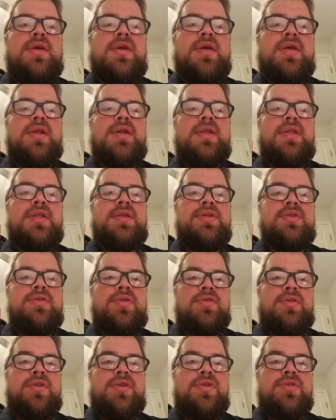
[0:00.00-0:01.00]
And these
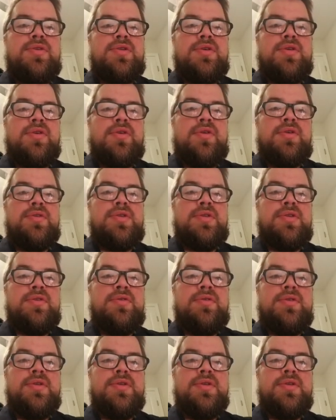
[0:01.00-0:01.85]
are all used cards too,